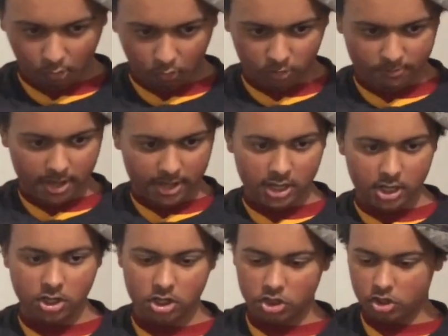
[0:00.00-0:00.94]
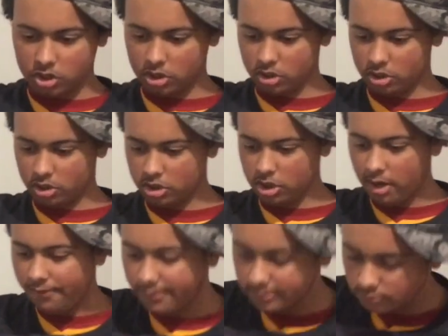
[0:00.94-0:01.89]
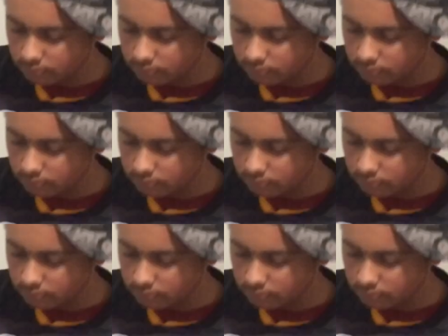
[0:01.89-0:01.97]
We're making this stuff.